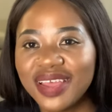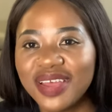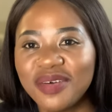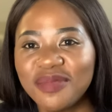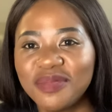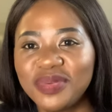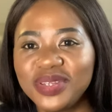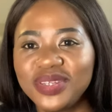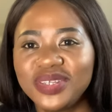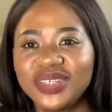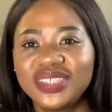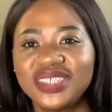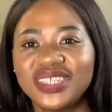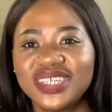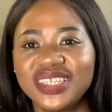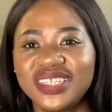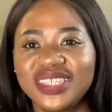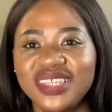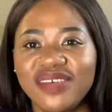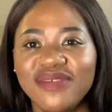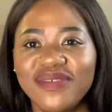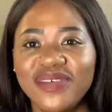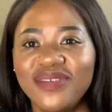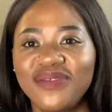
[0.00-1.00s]
But you
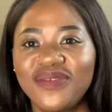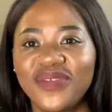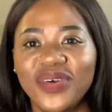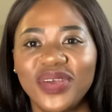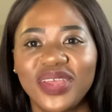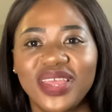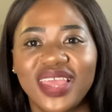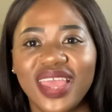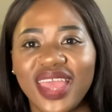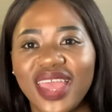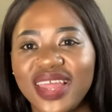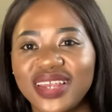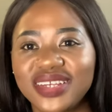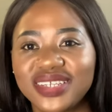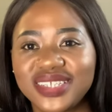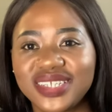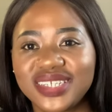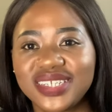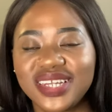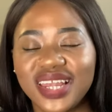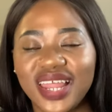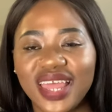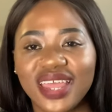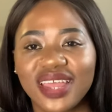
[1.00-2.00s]
just even forget
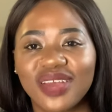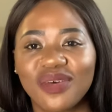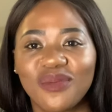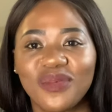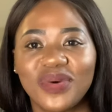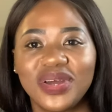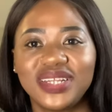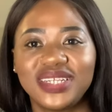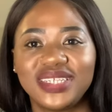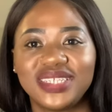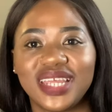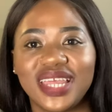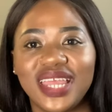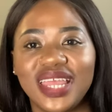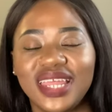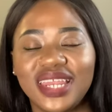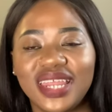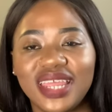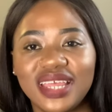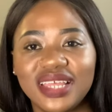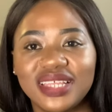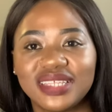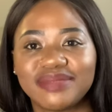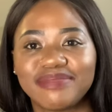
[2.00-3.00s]
like what day it
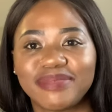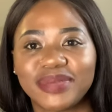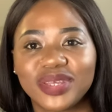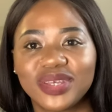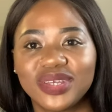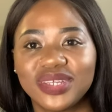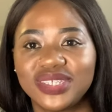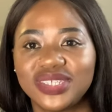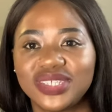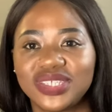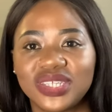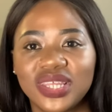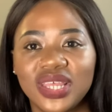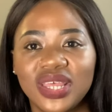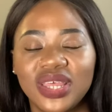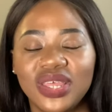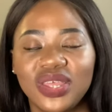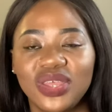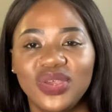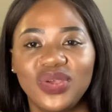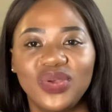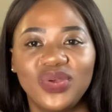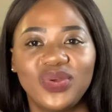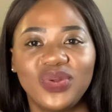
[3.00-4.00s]
is because
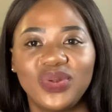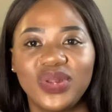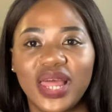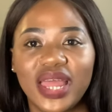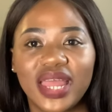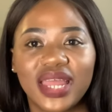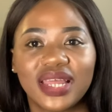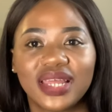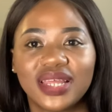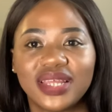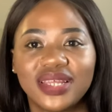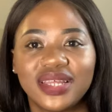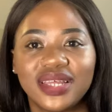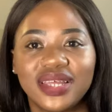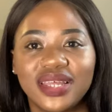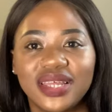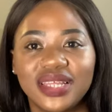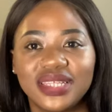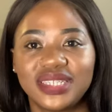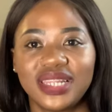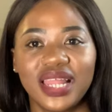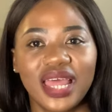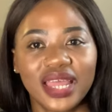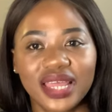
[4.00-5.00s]
you like,
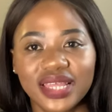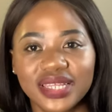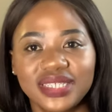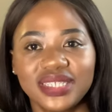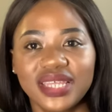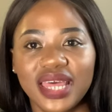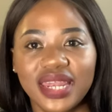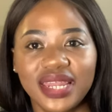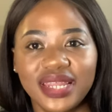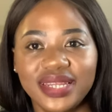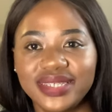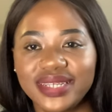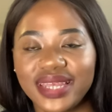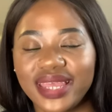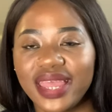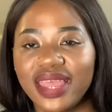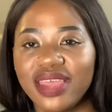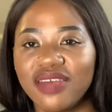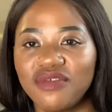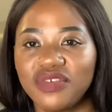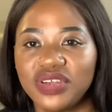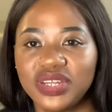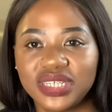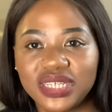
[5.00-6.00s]
it's like a Saturday
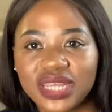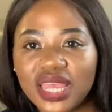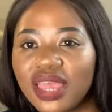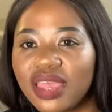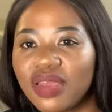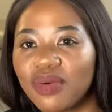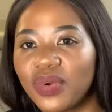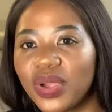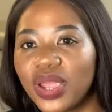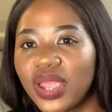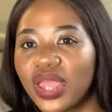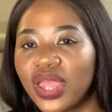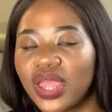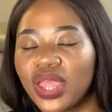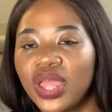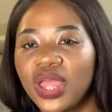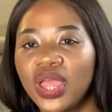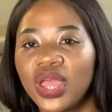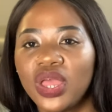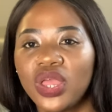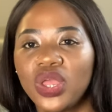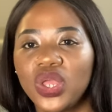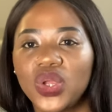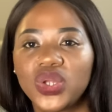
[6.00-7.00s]
every day where
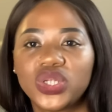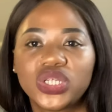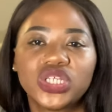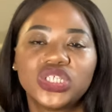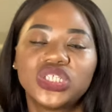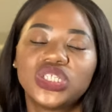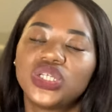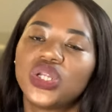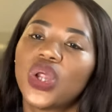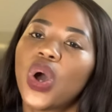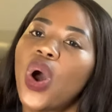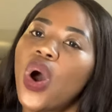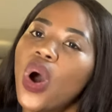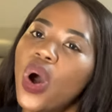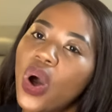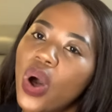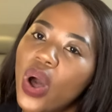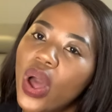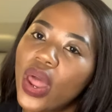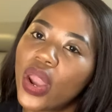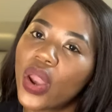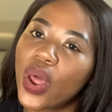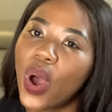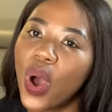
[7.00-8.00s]
you're just at
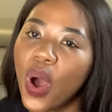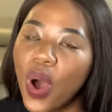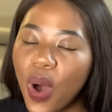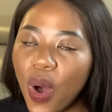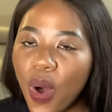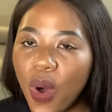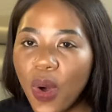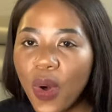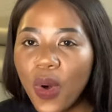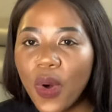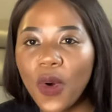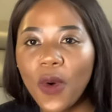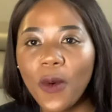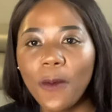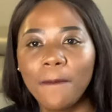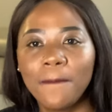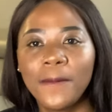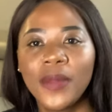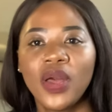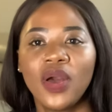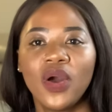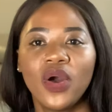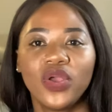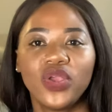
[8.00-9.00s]
home,
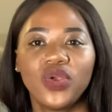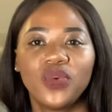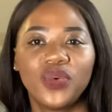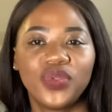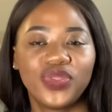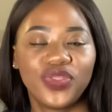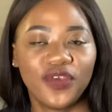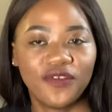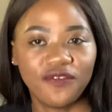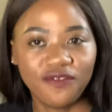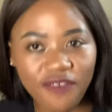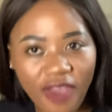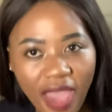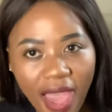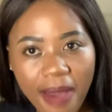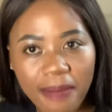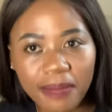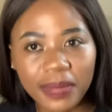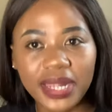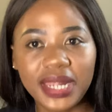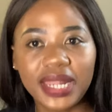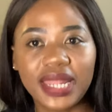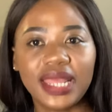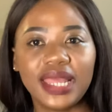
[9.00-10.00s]
you're with your
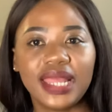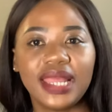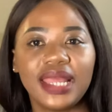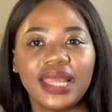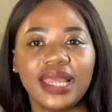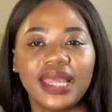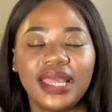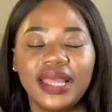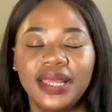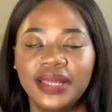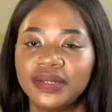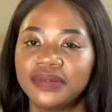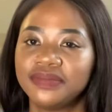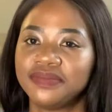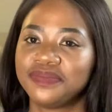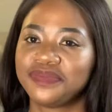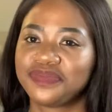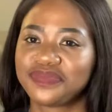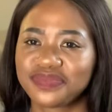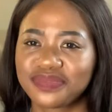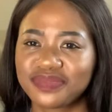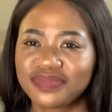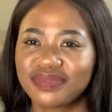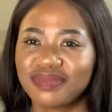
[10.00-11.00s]
family.
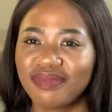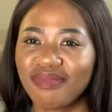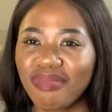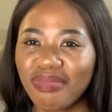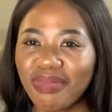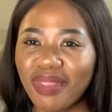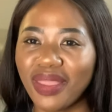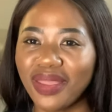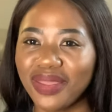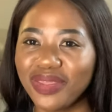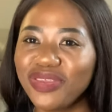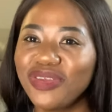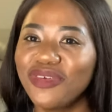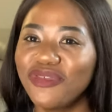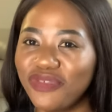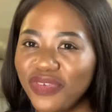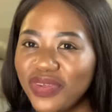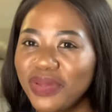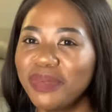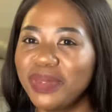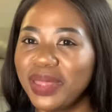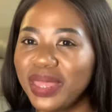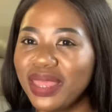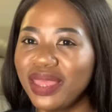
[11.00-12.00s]
You
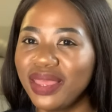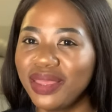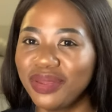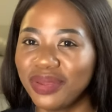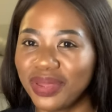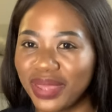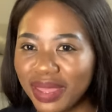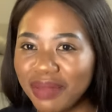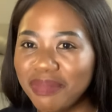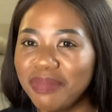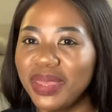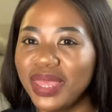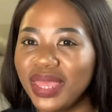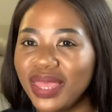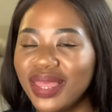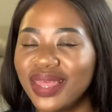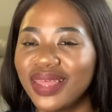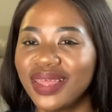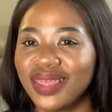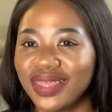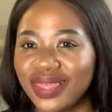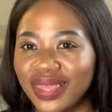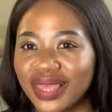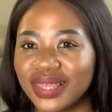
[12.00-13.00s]
feel me? You get me?
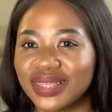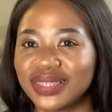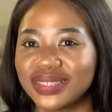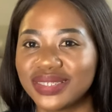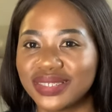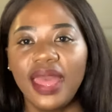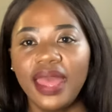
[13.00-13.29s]
Yes.